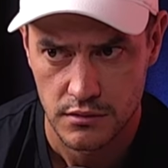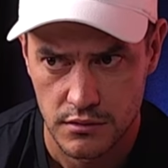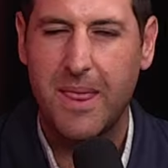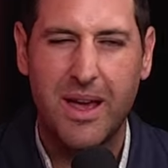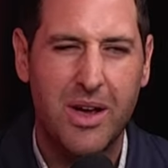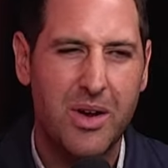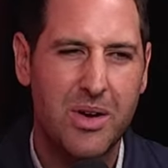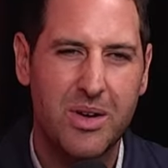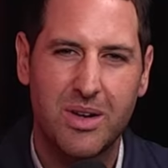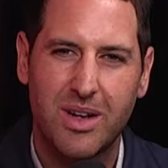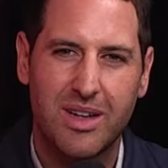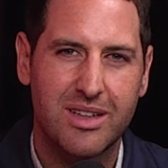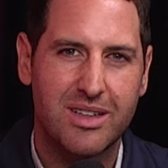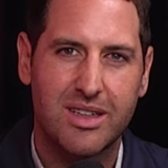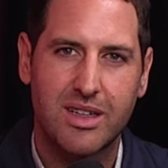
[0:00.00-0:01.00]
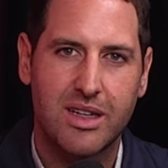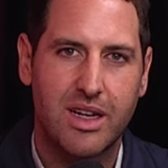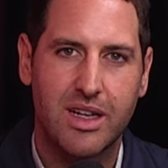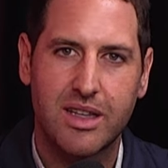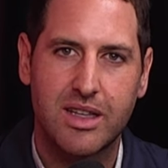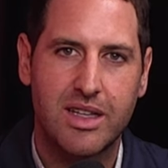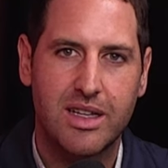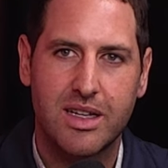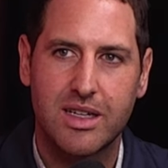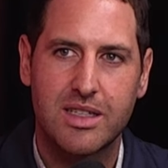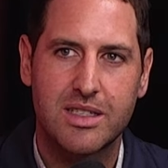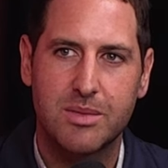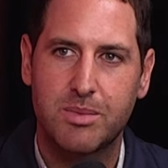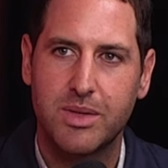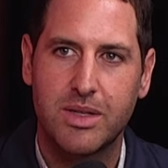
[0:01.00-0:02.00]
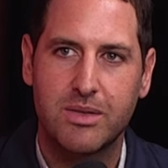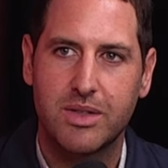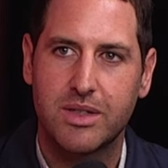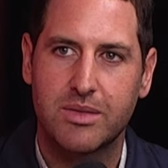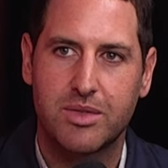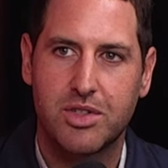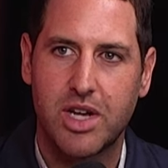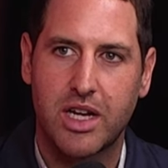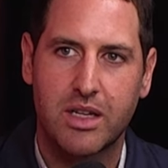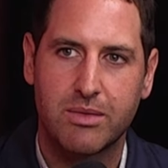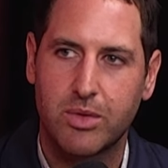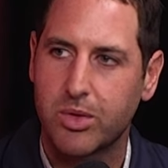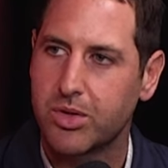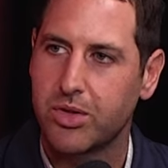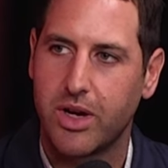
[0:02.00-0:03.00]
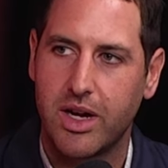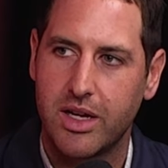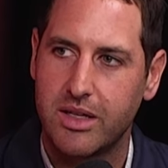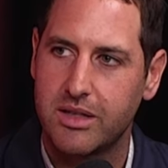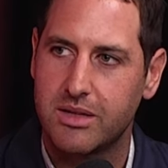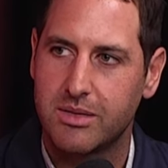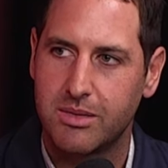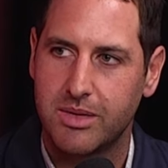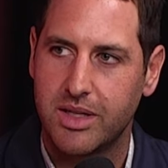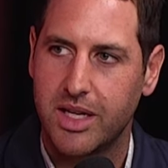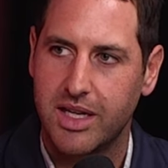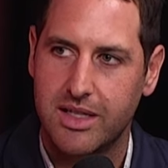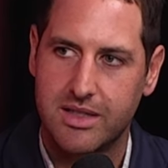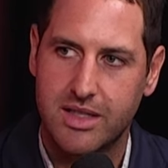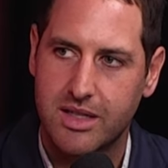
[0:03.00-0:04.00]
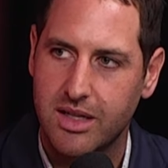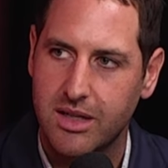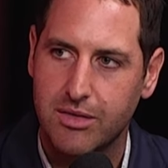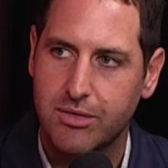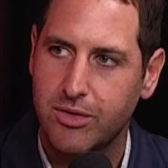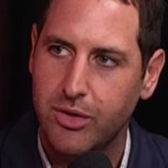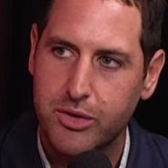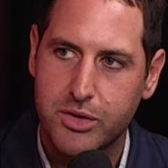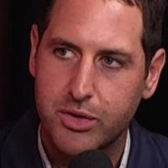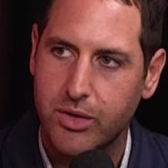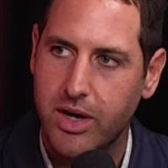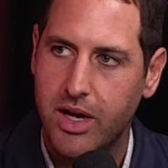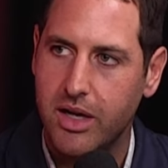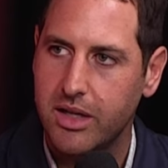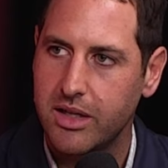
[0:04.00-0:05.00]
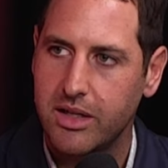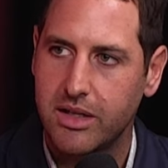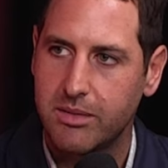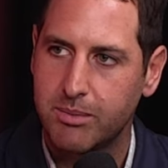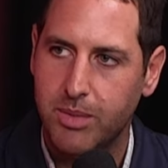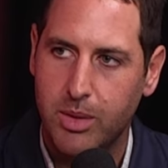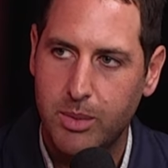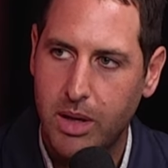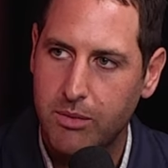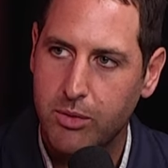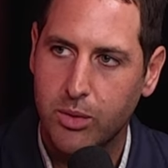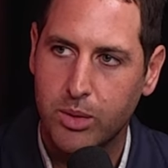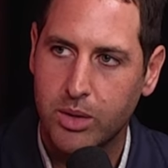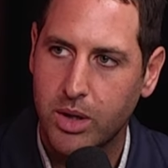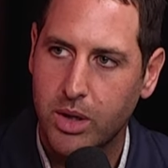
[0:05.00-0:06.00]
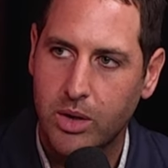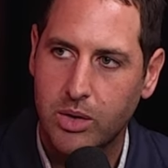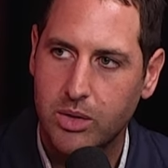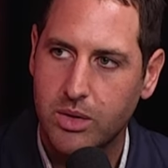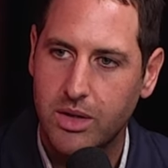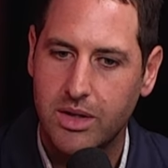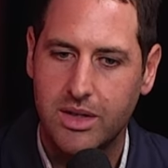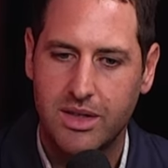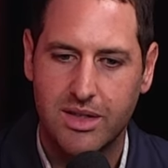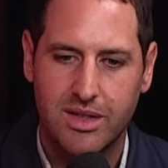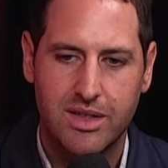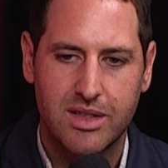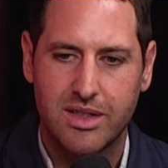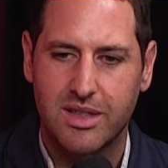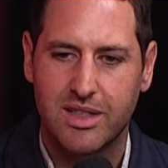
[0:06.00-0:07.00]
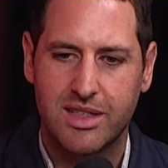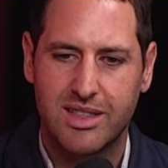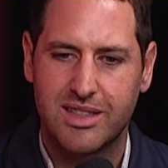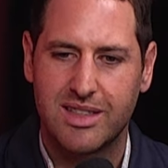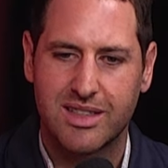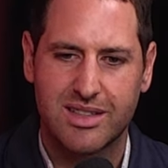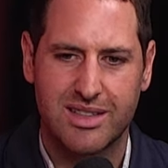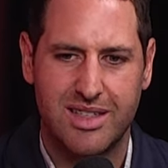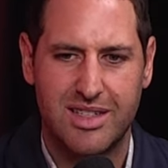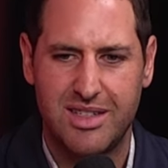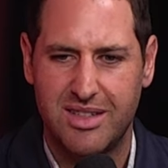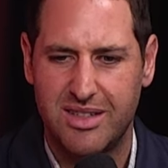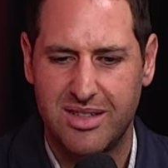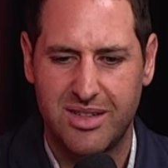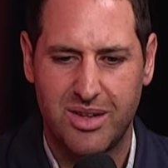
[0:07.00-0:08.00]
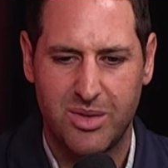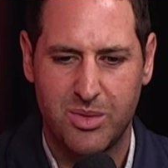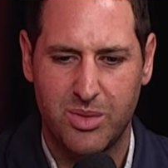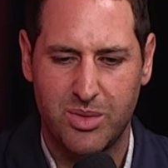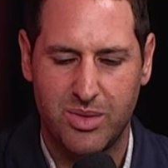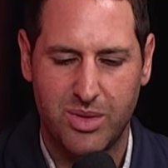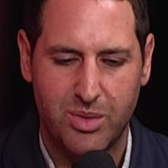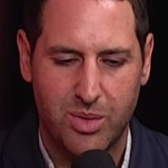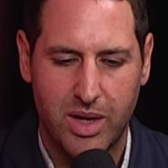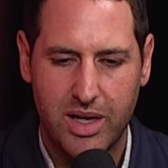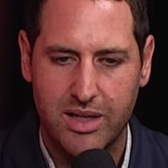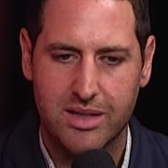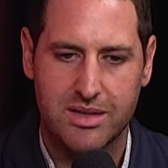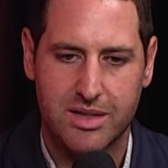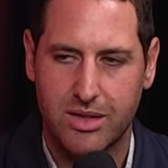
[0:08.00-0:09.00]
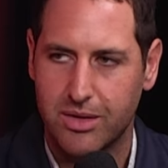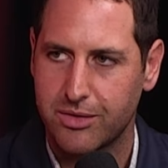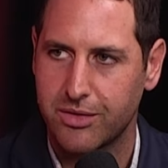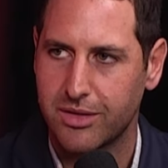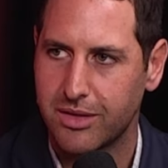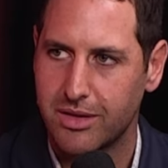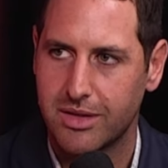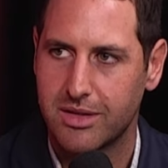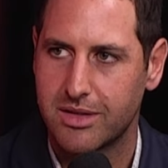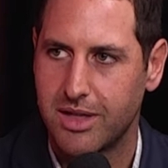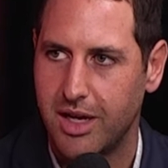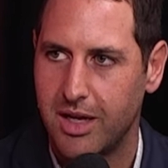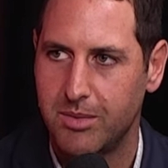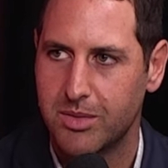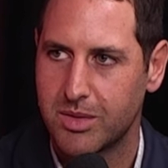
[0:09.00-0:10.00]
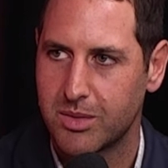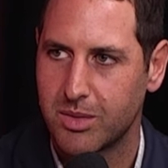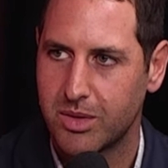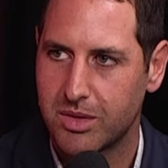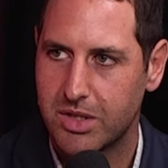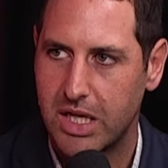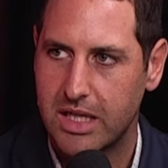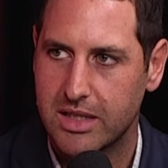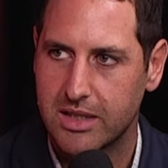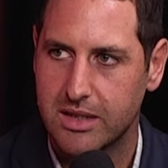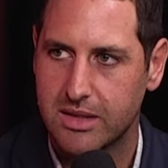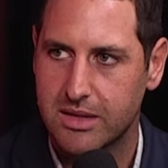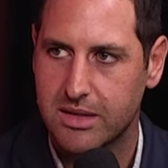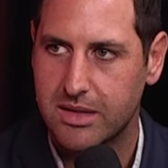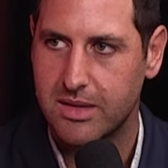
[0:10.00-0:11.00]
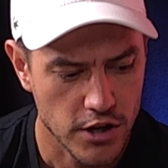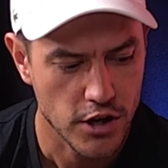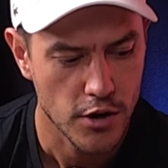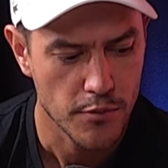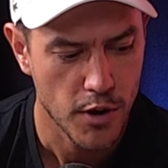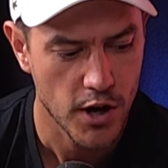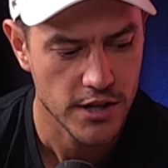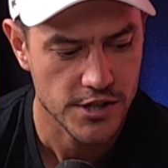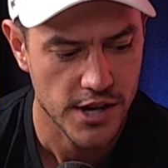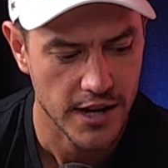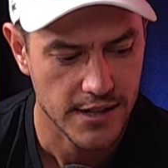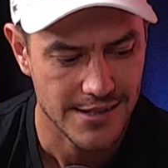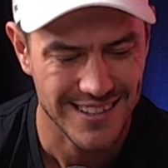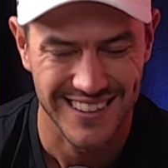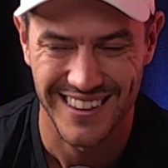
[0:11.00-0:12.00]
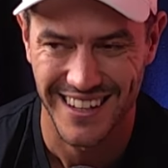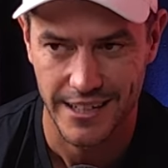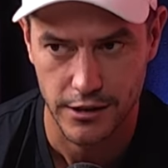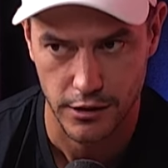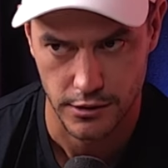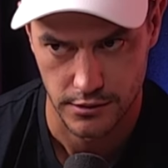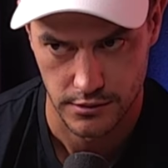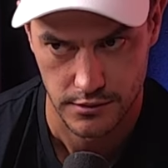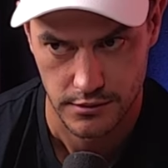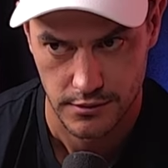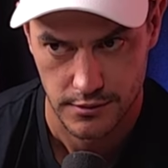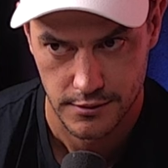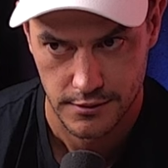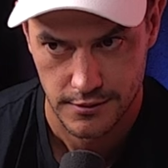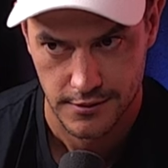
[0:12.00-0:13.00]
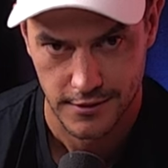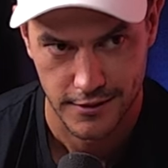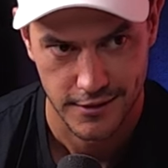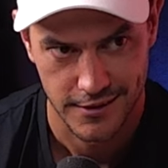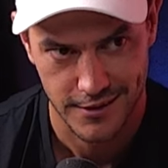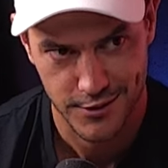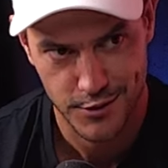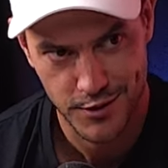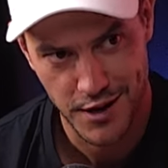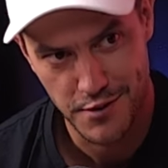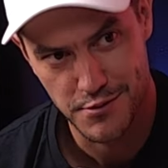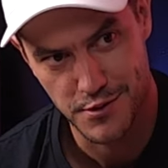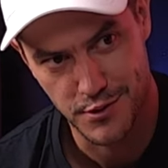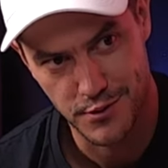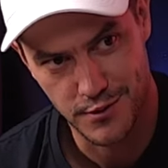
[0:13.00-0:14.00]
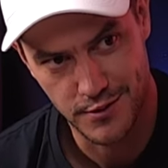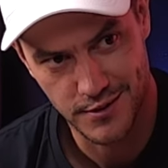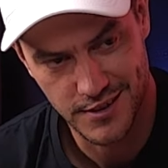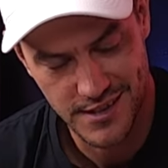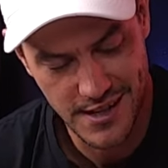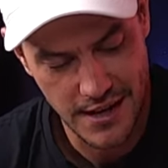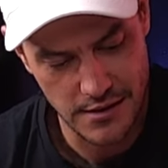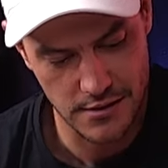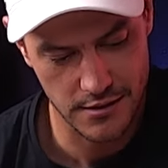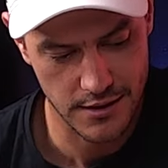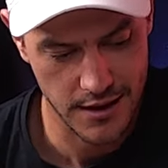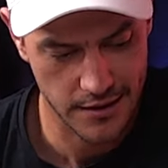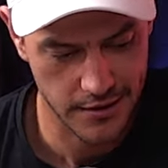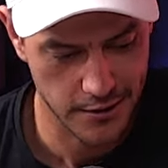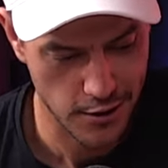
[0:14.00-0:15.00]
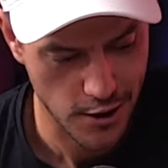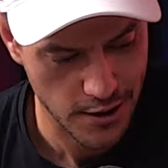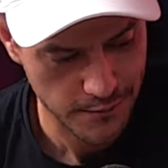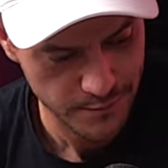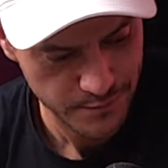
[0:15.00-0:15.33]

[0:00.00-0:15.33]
No, I, I, I, he's a bit of a jack of all trades. Keys. He kind of floats around. He can bob up for a goal. Mm he doesn't. In no no way does he offer the same as what Jack does. I don't mind Jake Soligo. I thought he was decent the other night.